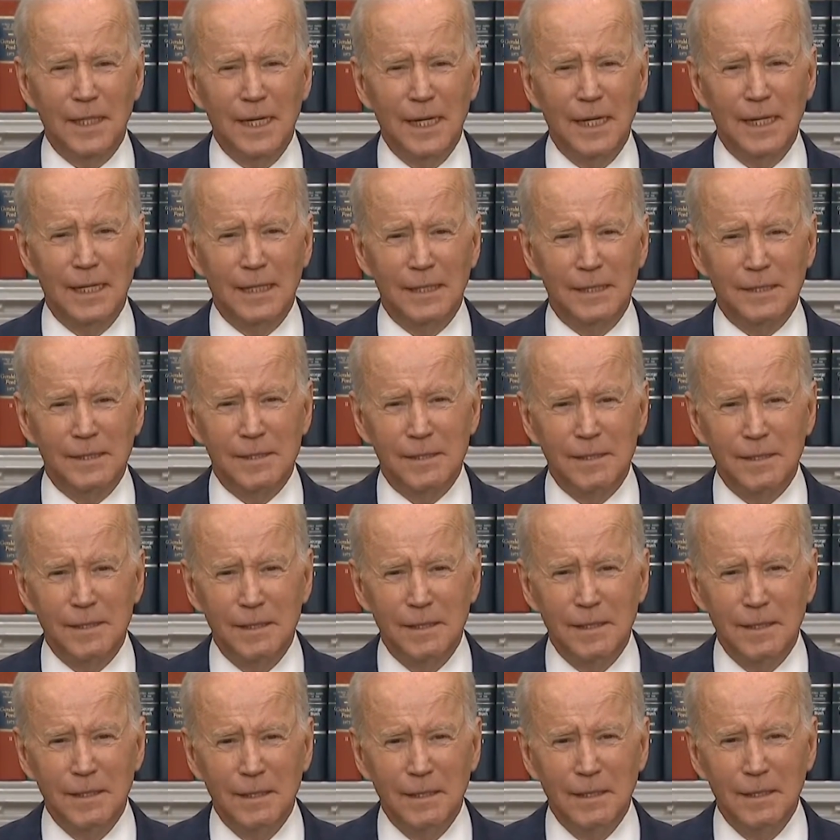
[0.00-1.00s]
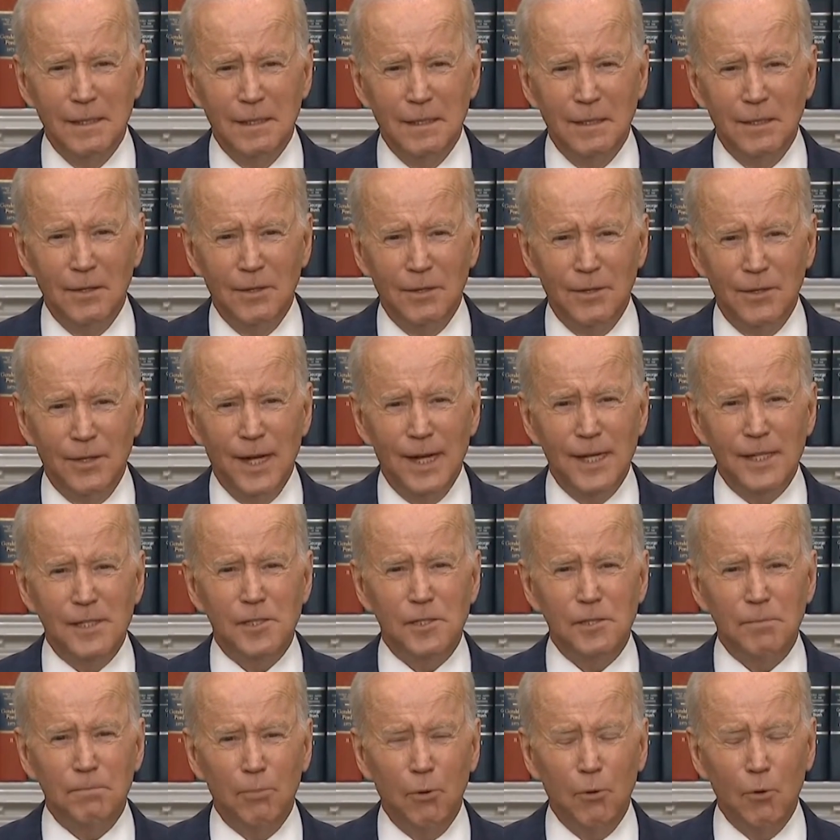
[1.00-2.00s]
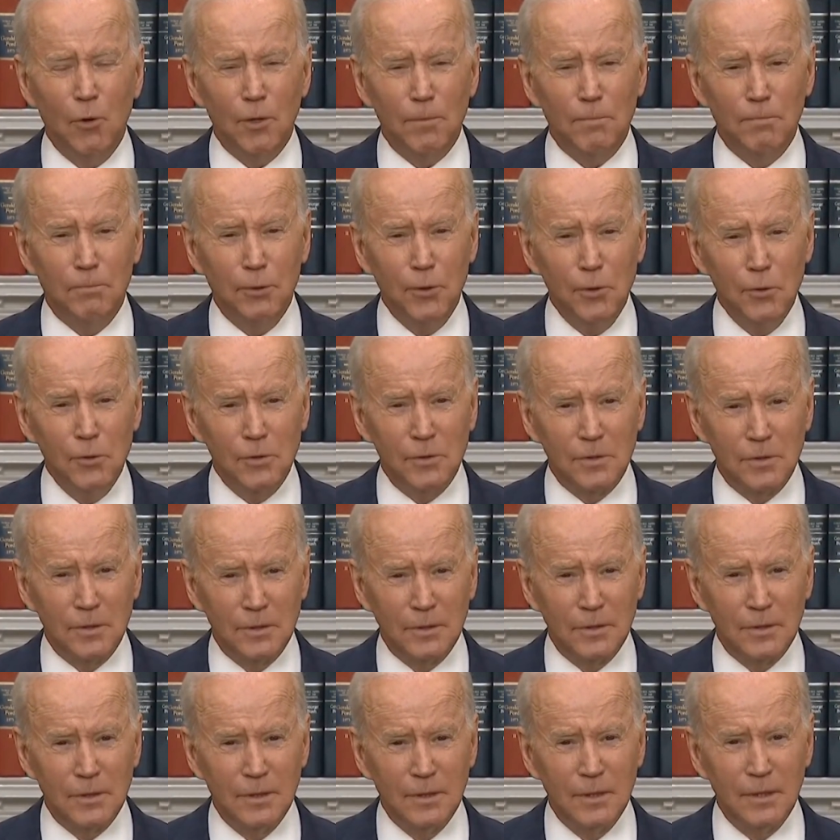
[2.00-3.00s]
gains. They support Putin.